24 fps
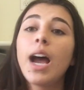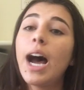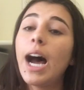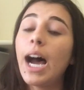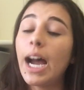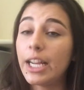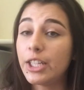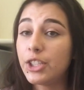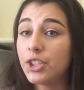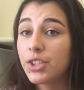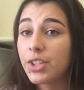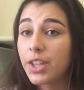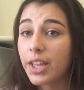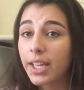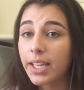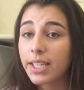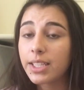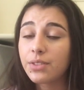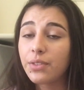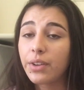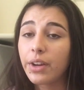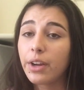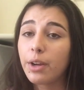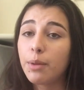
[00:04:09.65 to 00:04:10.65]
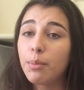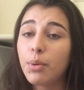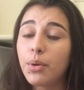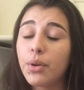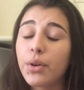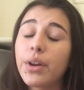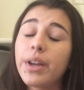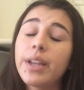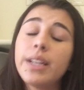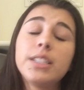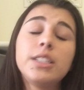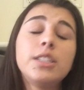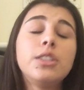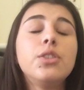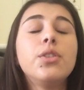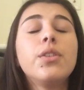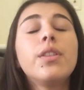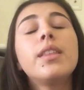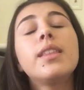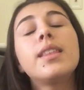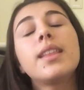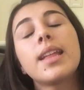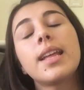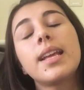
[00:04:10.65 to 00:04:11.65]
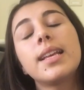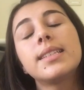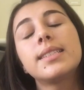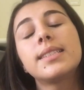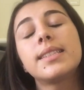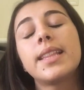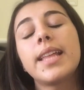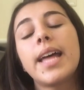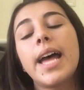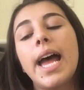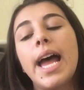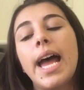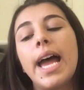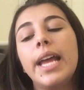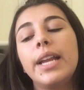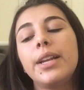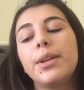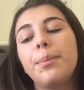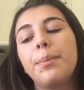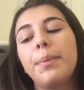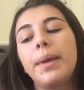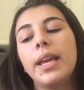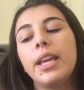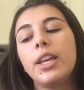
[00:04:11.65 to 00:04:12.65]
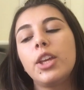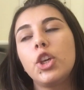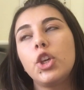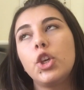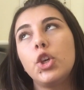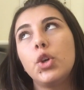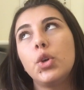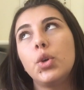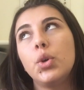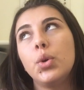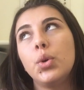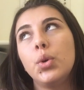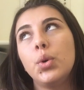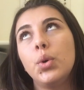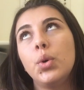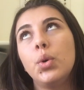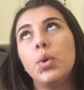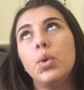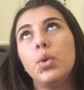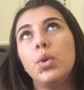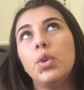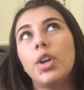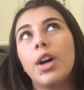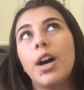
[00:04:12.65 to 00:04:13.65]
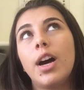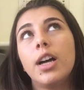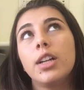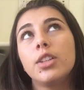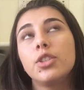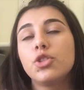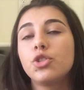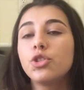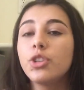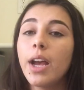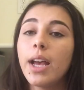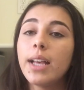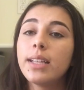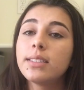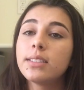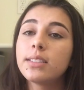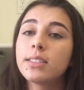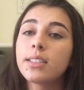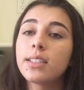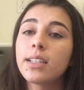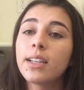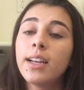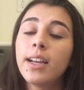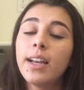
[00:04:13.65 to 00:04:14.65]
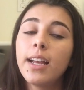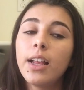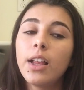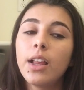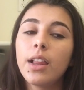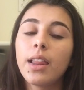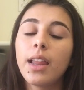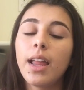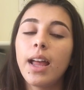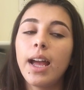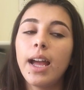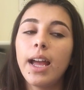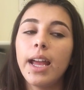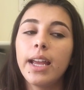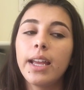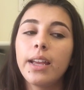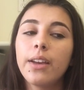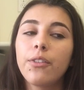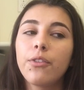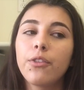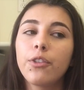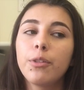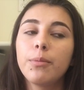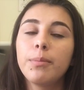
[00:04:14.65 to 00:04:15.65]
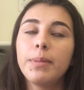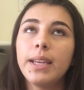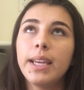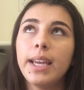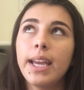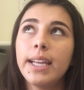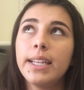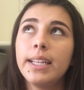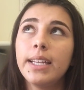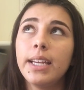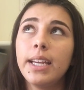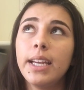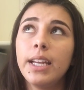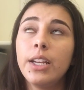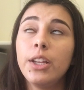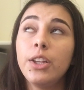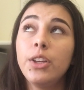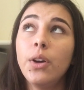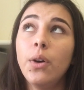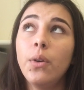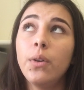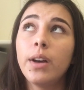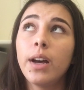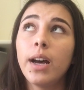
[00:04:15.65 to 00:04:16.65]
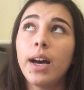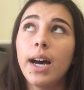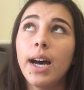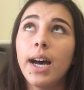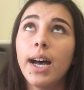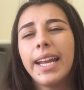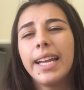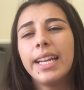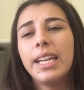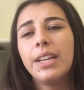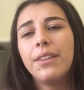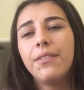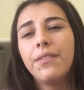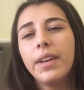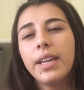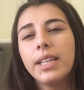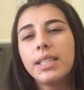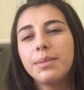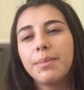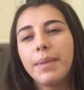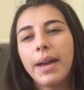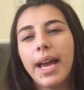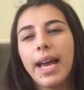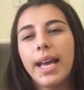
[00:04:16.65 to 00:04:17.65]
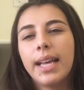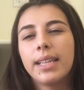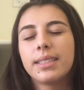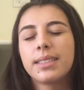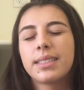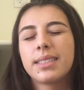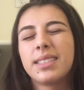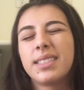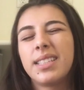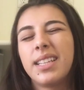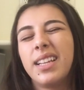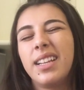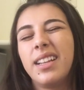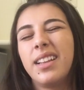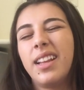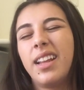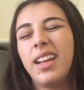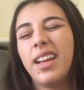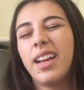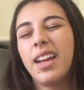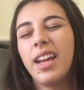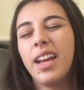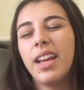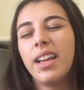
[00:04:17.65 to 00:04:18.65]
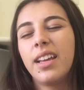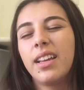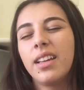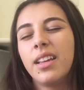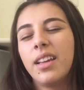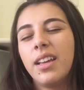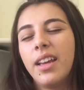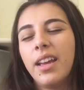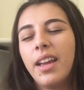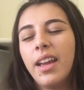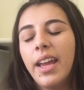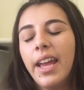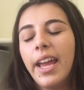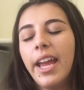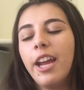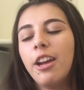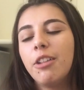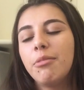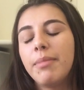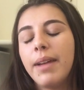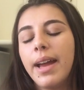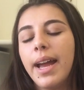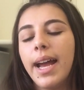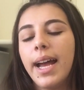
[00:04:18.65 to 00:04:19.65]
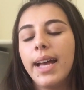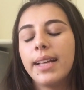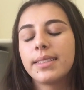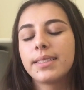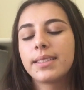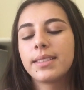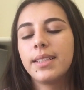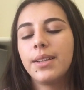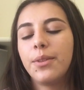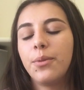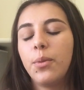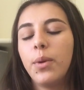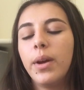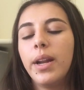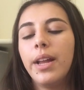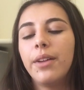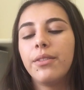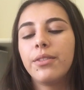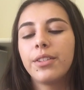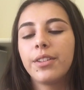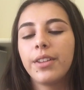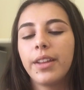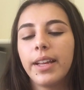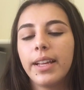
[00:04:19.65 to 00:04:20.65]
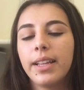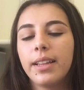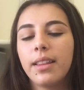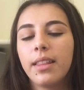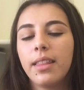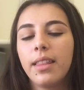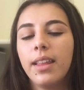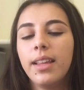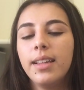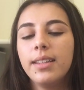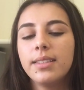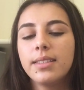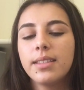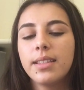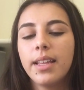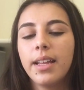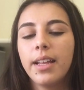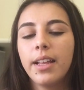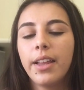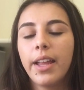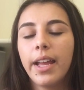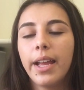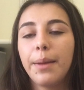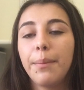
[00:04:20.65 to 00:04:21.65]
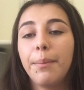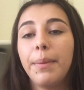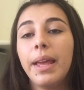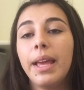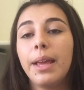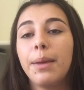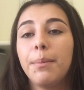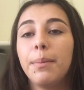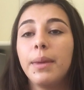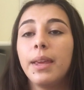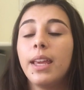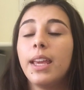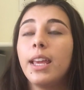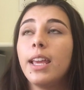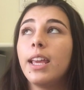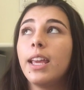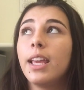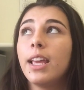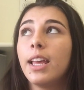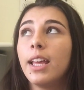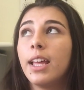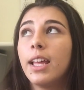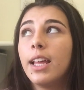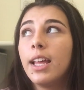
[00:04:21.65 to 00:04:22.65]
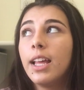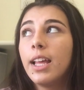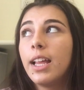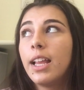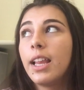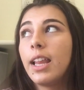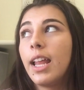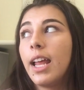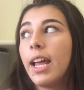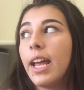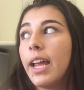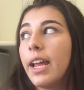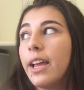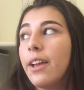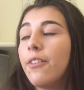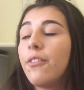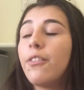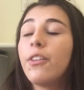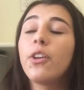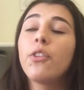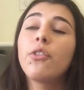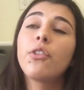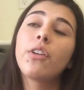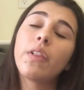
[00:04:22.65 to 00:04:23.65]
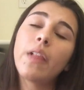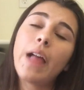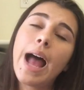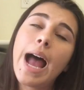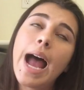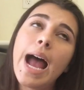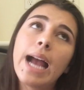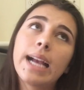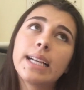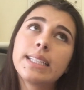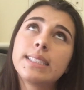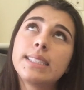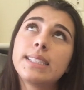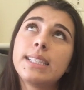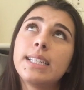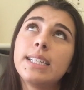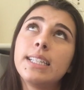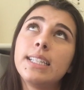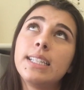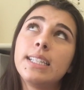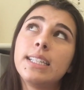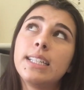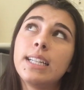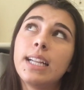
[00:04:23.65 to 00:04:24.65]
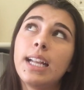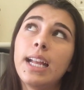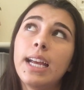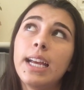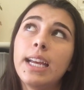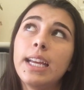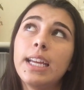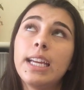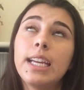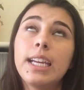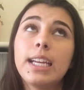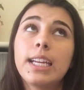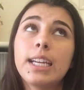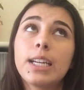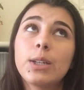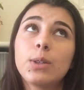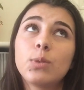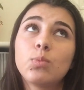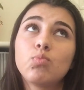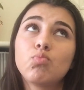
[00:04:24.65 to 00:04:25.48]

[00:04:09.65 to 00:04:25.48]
I just think it's very important to do the things that make you not stressed. Like for me, I did yoga, I did face masks and like hair masks and whatever, like things that like make me like feel relaxed and like